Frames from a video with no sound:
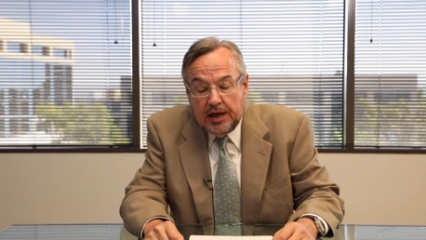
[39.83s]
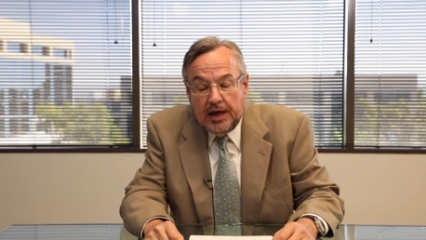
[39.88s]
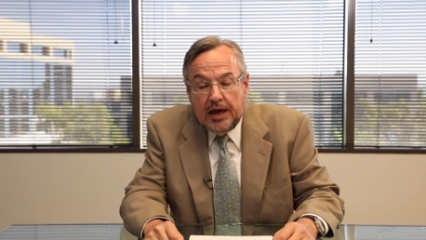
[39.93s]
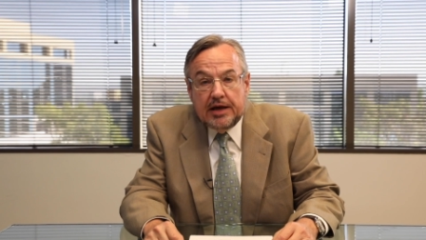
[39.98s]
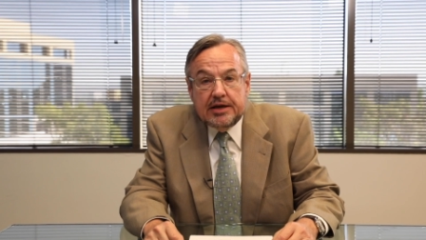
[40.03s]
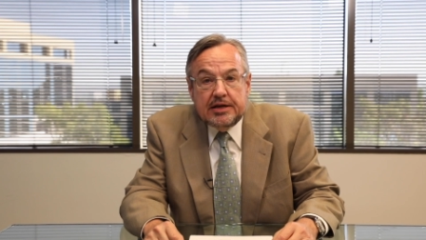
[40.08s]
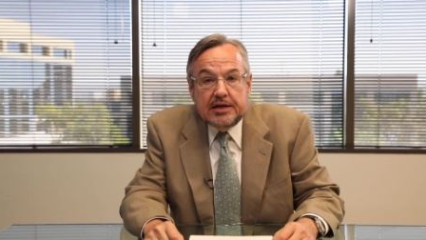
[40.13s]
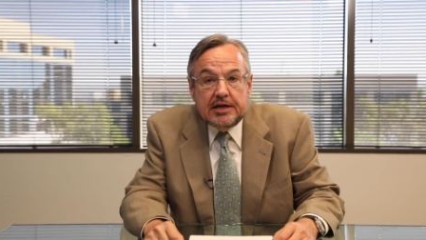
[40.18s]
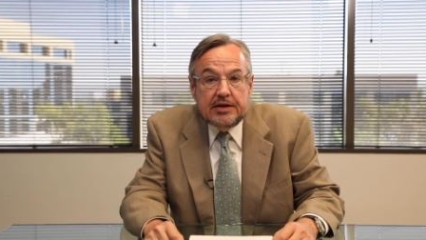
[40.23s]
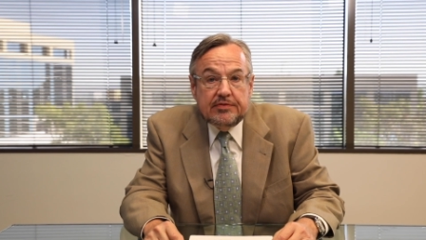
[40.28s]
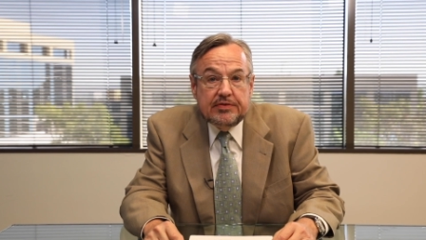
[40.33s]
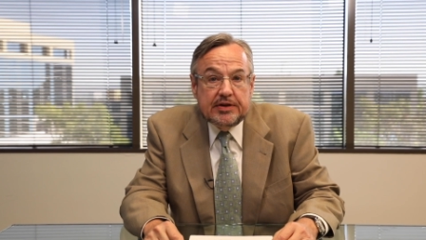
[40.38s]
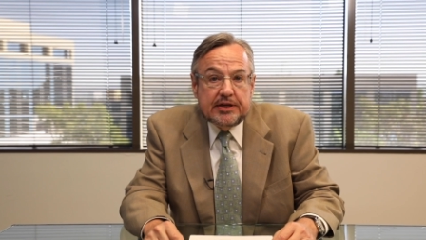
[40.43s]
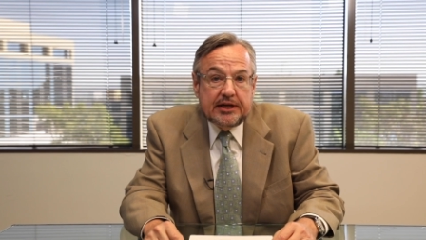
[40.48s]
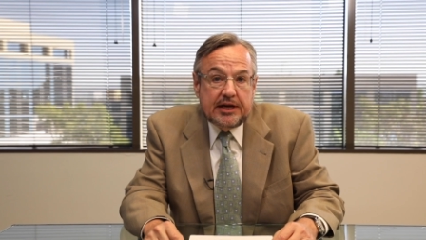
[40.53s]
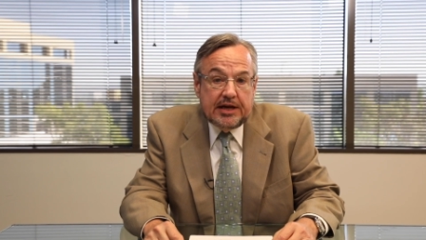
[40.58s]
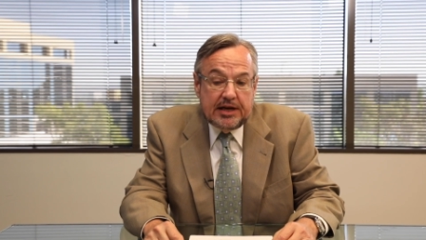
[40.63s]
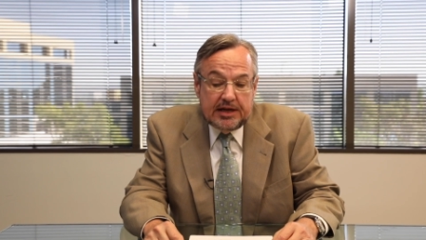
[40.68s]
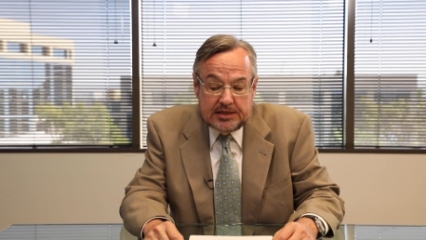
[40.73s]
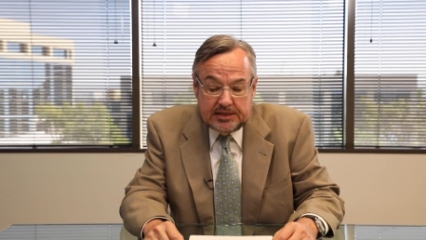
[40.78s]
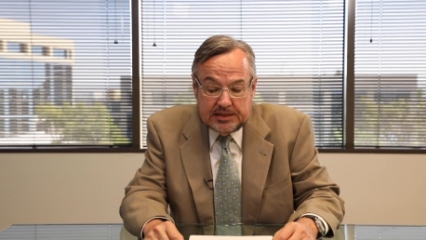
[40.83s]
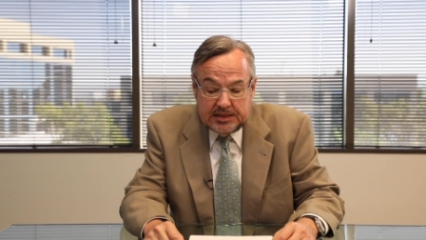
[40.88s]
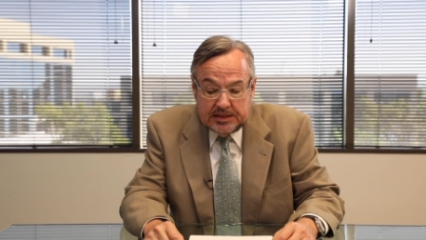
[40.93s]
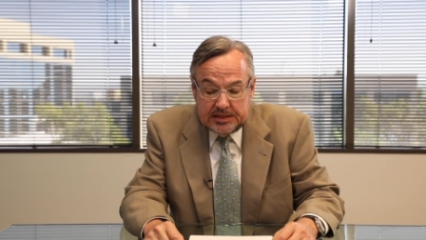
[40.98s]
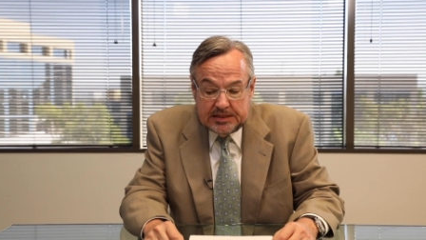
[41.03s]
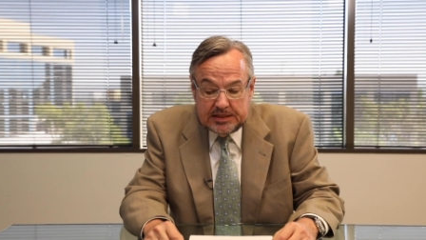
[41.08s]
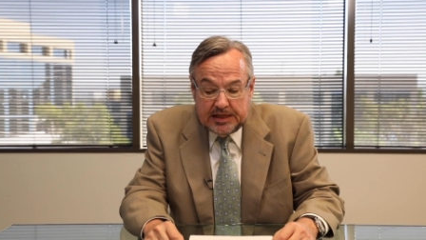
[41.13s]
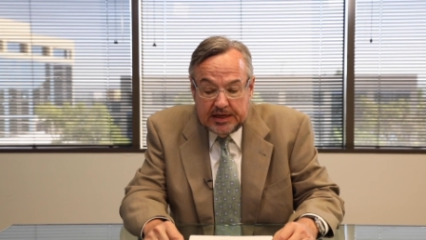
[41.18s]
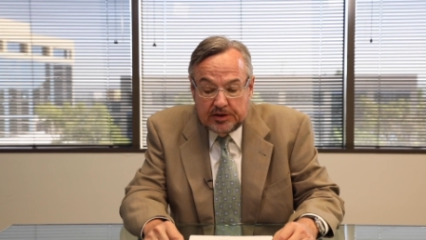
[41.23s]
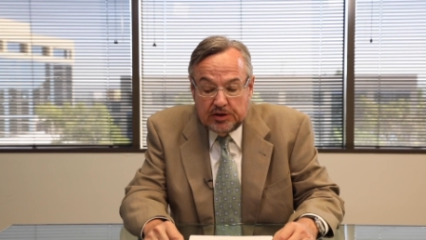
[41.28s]
And even
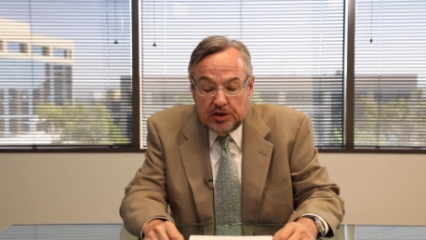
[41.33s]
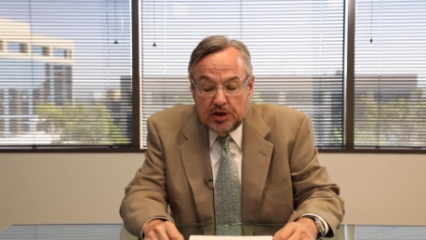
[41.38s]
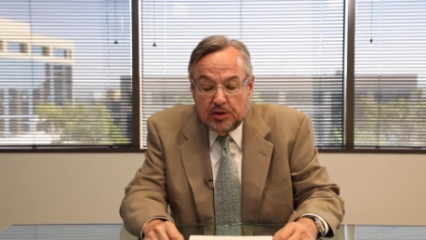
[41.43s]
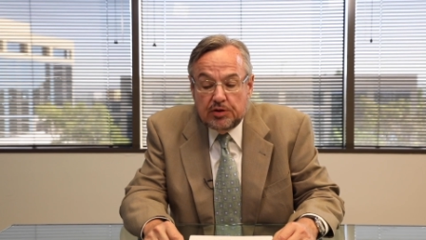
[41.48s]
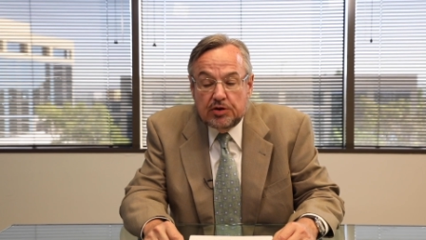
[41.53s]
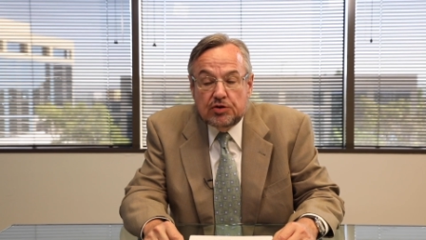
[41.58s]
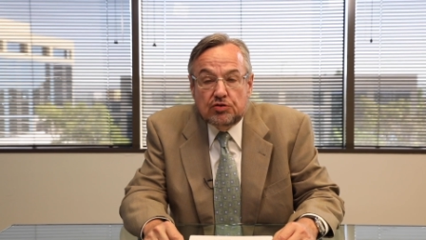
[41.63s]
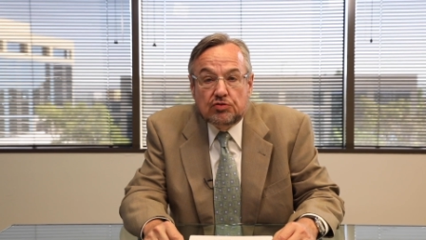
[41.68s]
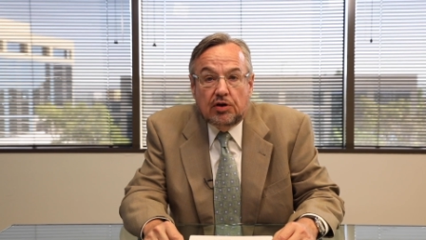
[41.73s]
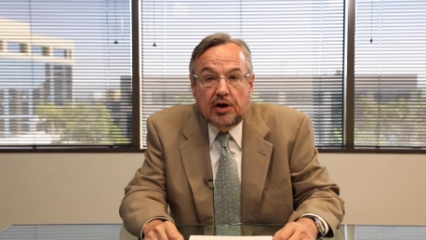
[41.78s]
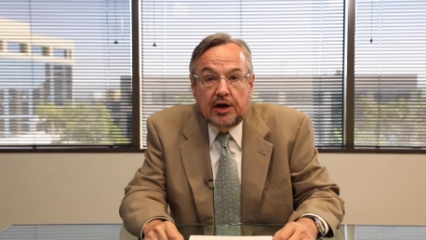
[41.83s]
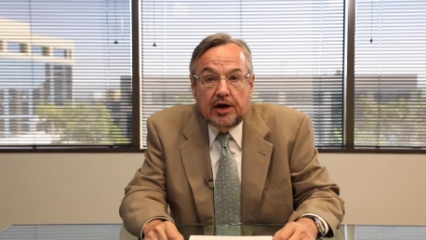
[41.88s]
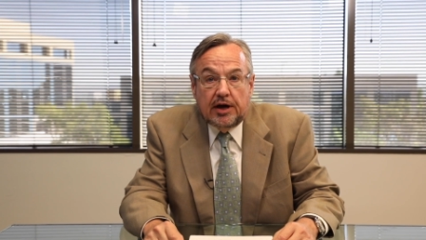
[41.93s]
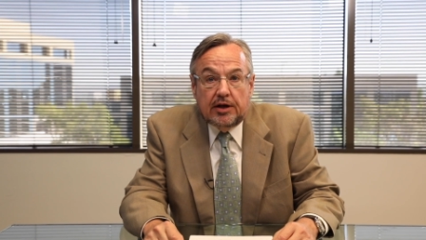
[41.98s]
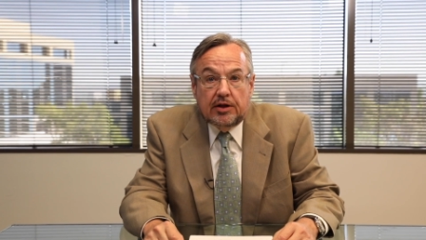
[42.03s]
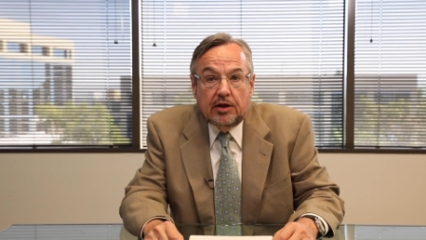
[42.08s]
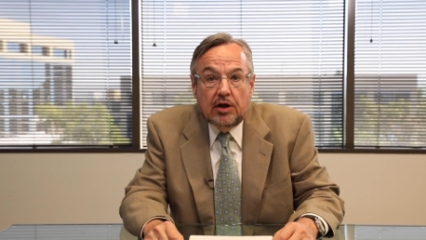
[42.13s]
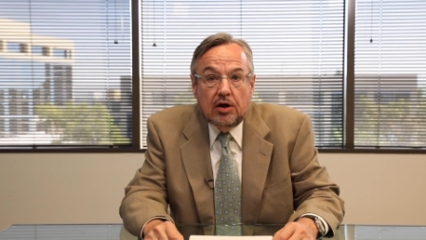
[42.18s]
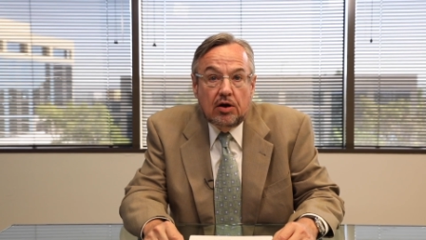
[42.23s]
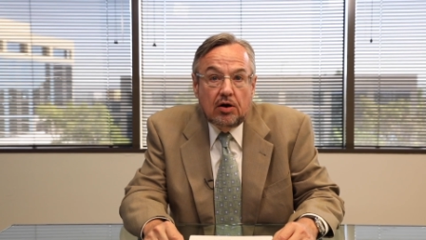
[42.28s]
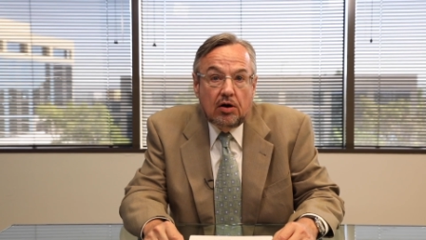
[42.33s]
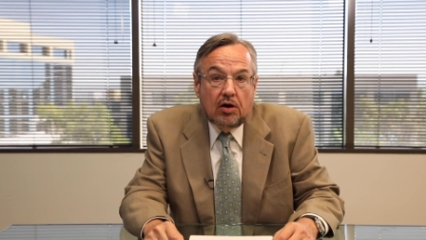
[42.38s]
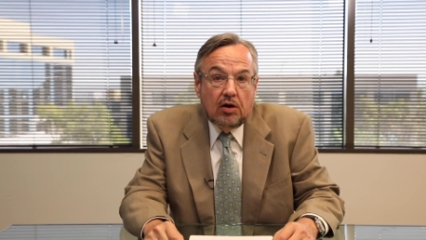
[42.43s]
cases that go to trial